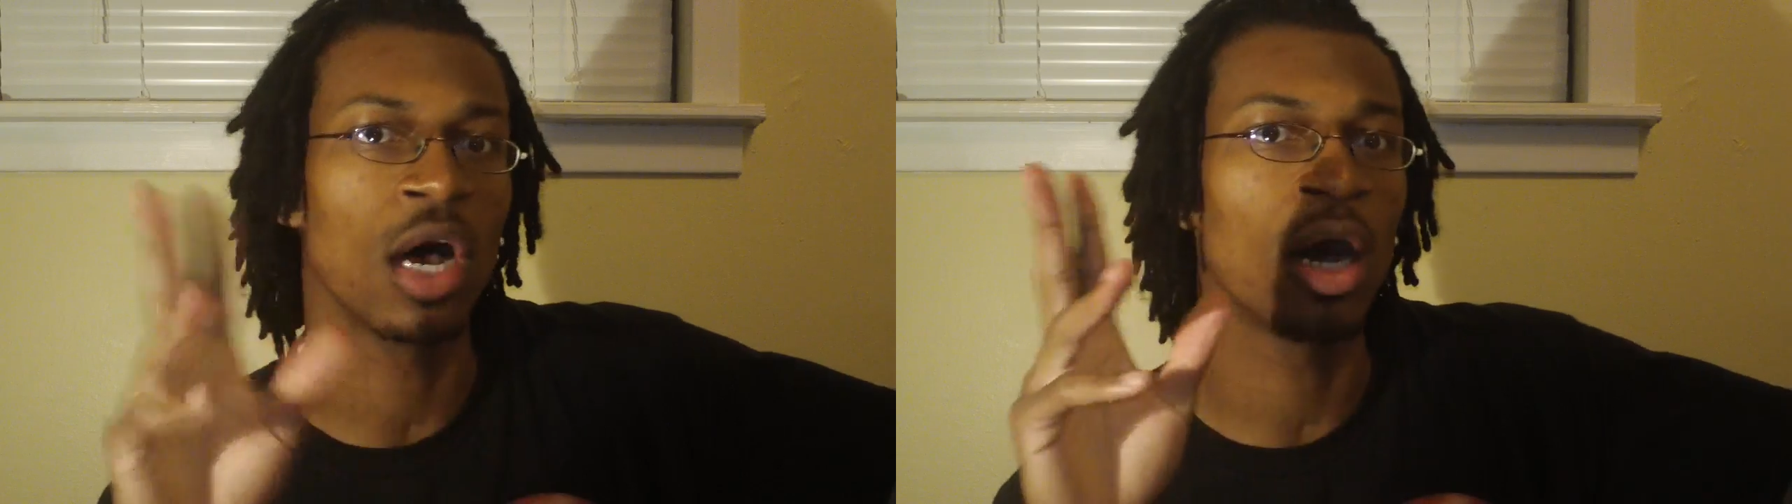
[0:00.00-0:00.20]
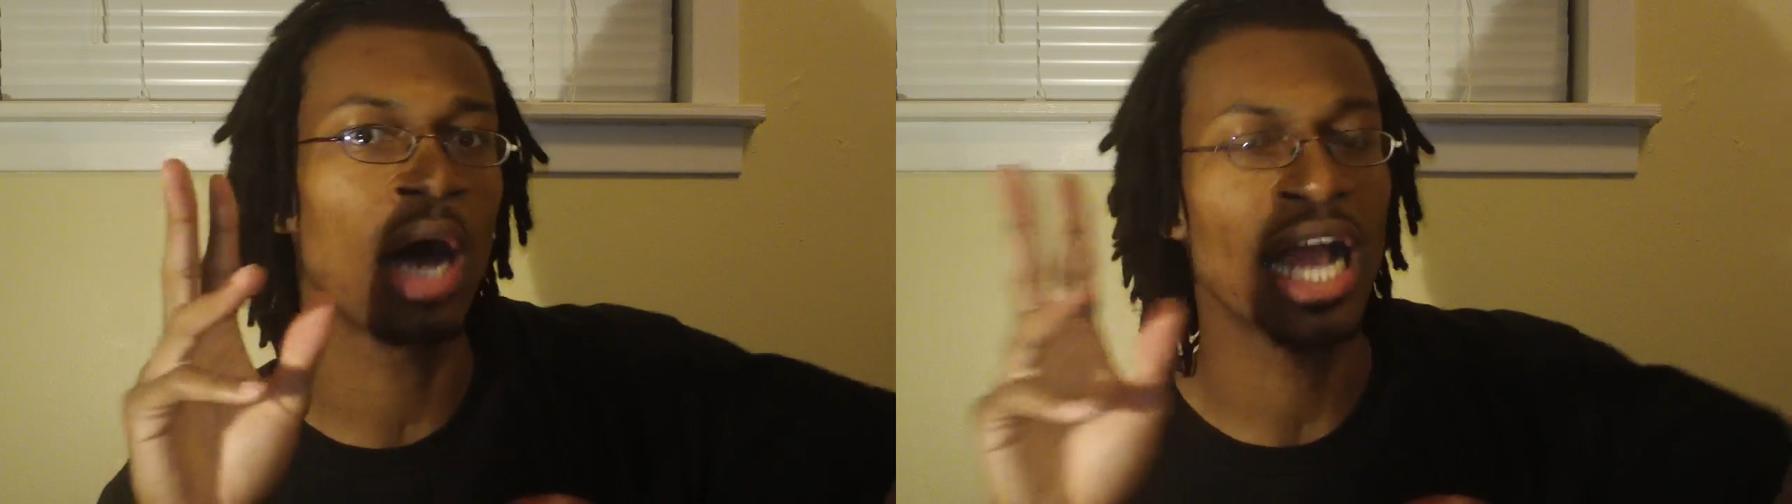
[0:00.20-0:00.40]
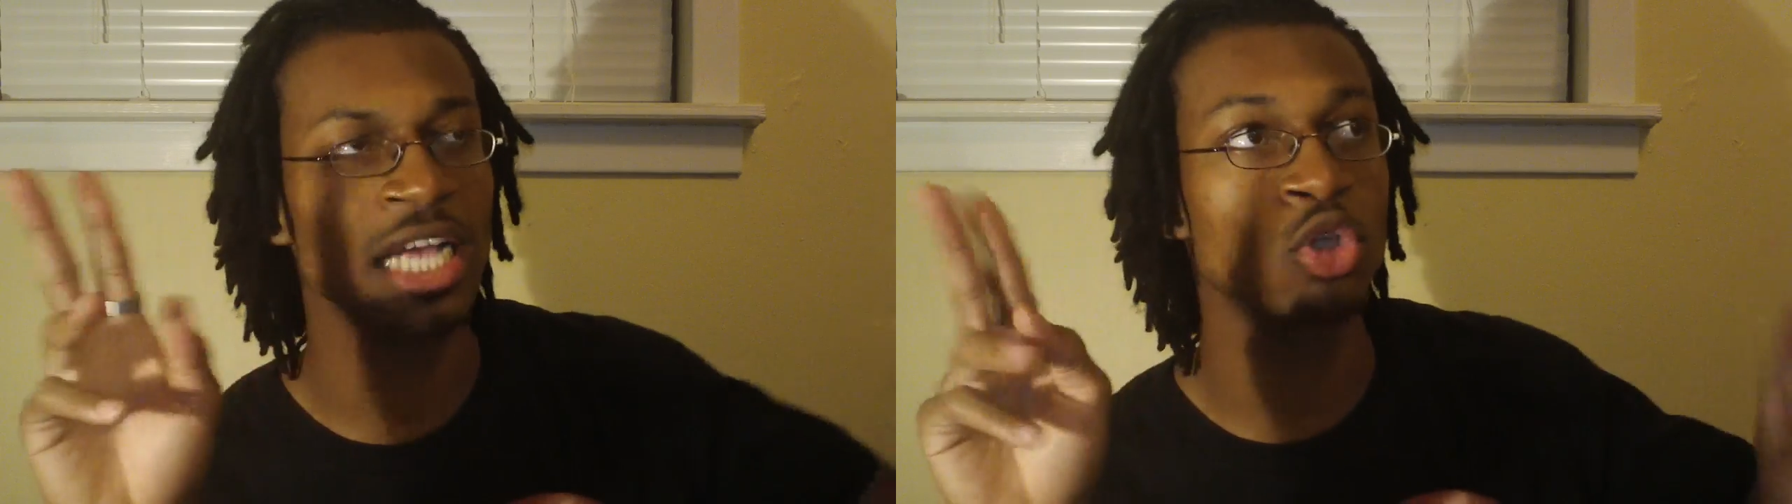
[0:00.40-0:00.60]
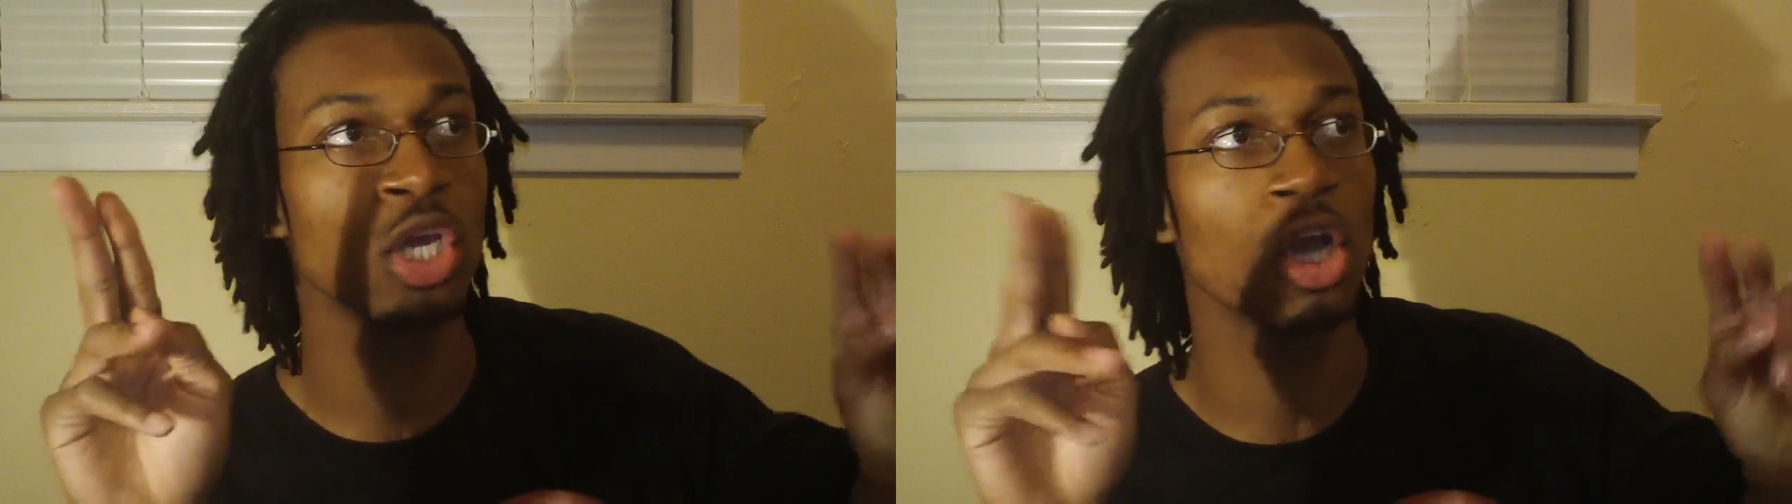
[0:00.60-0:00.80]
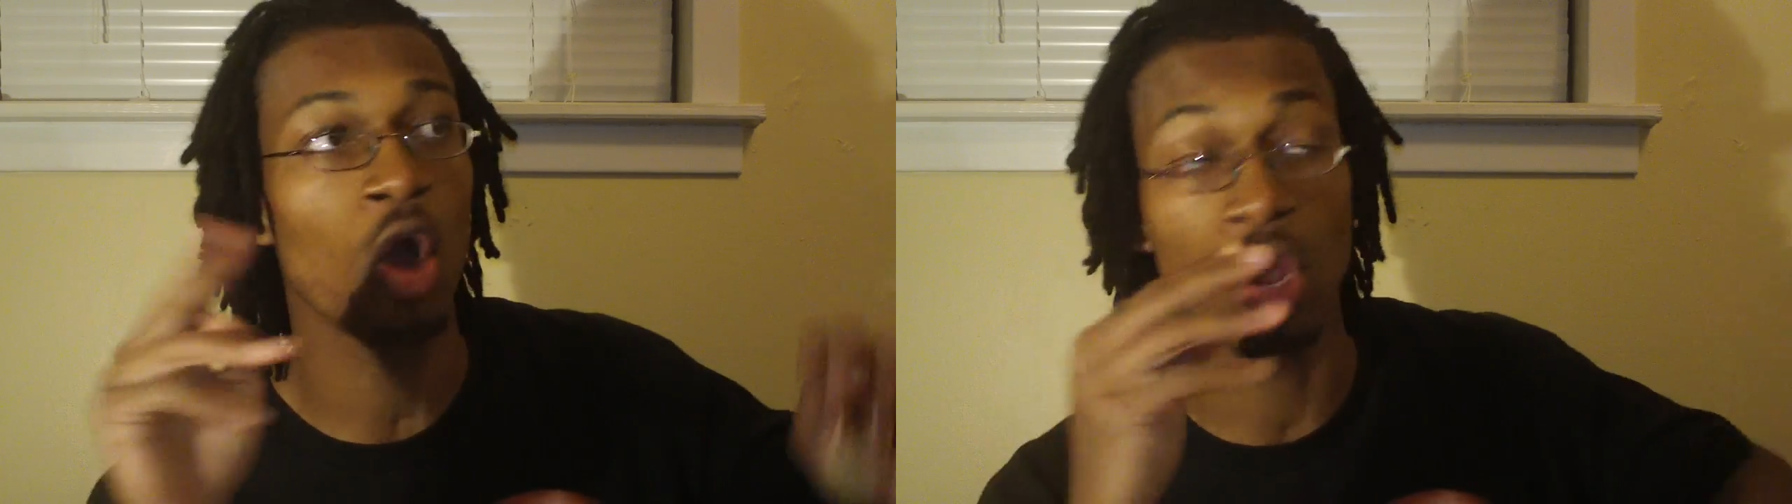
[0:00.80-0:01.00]
uh, I guess you
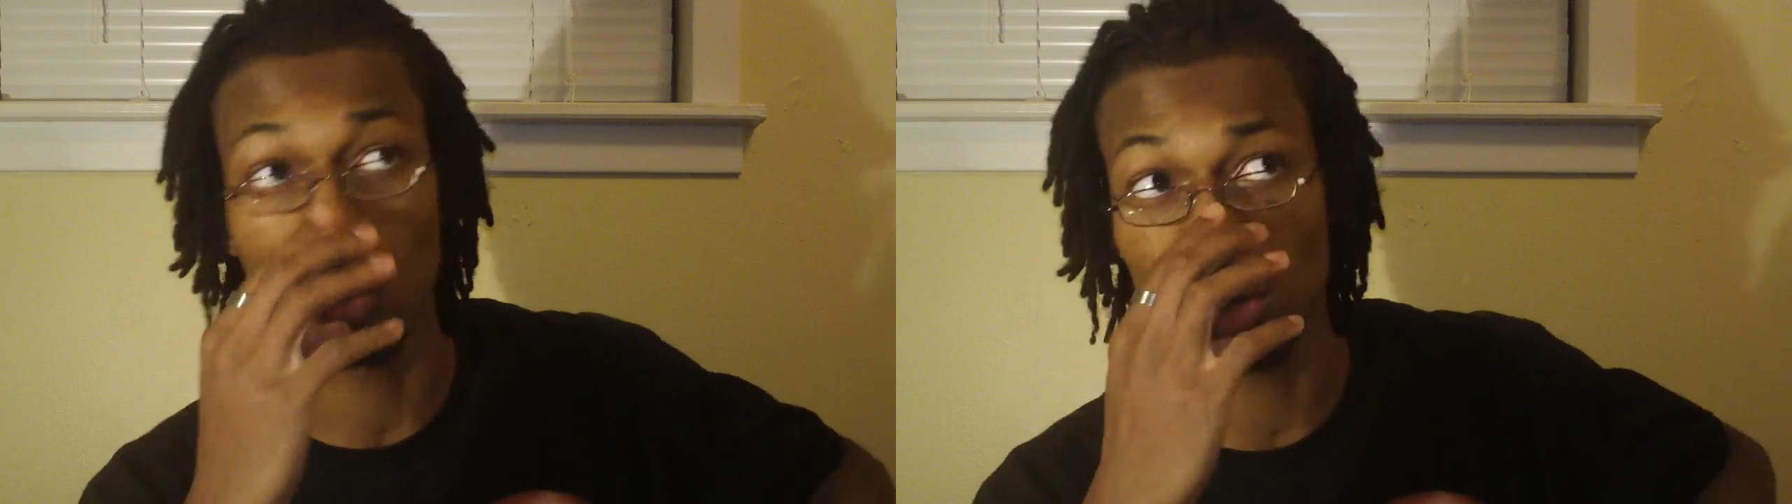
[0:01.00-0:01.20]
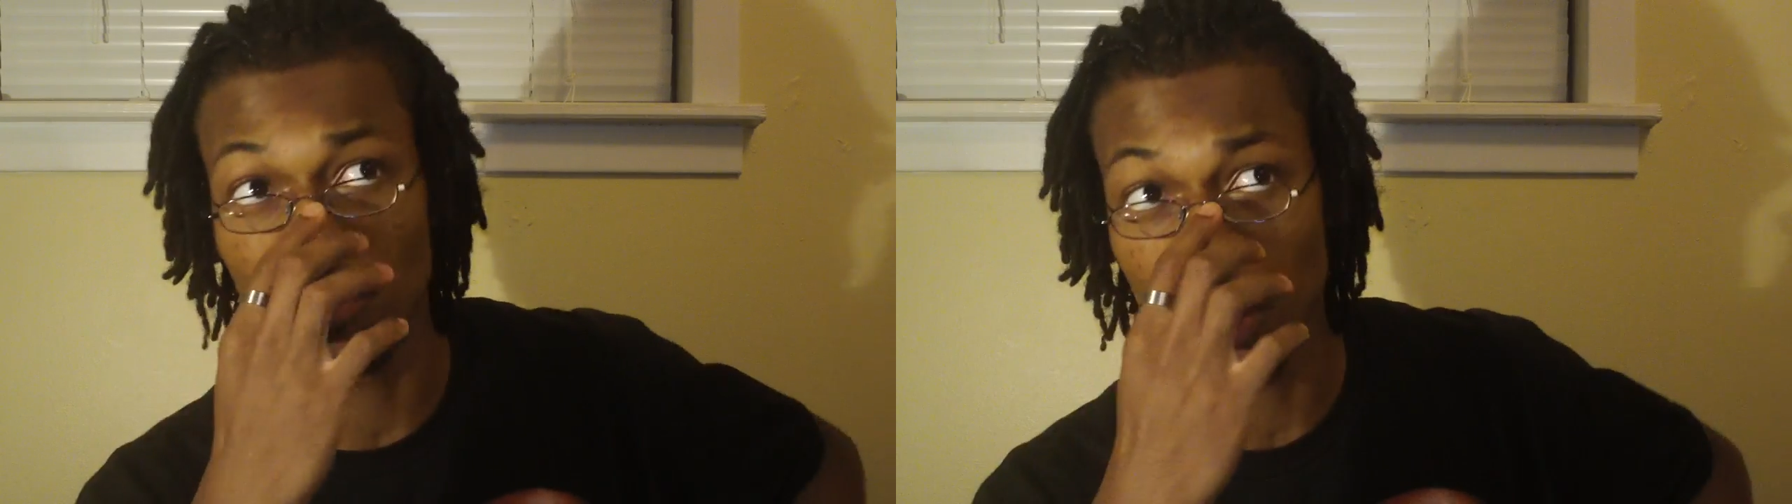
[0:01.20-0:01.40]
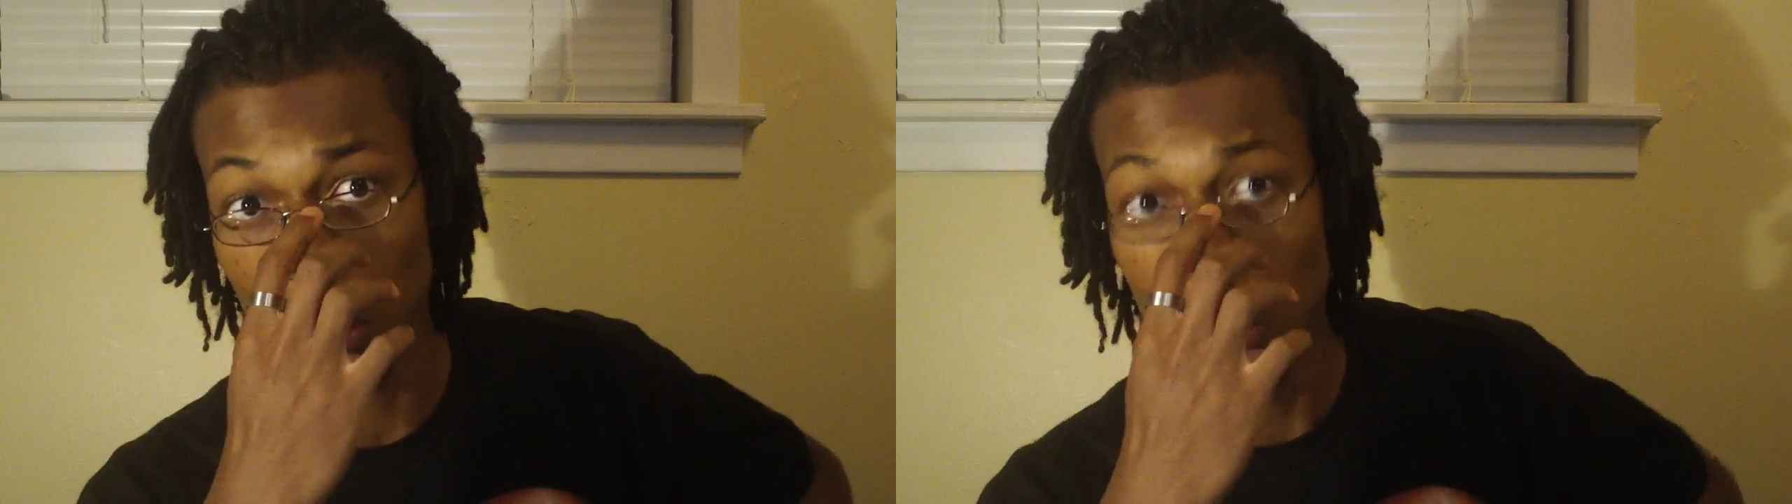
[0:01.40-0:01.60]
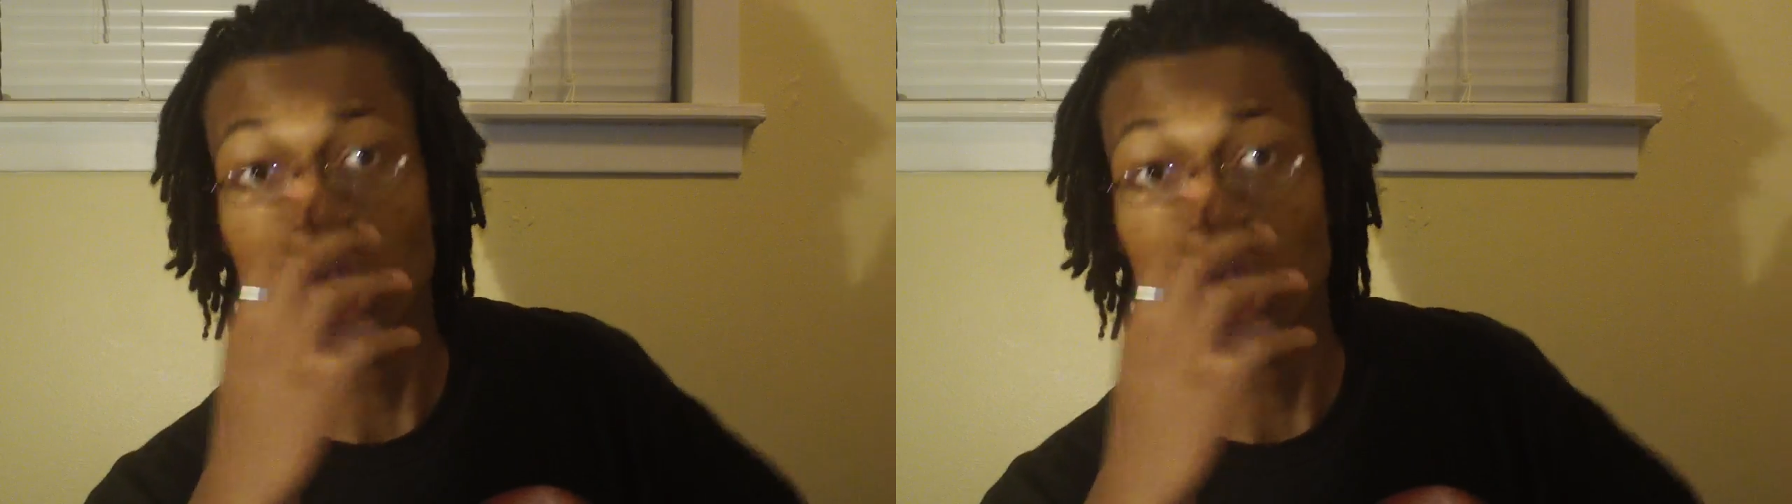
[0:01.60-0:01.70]
can call it one of the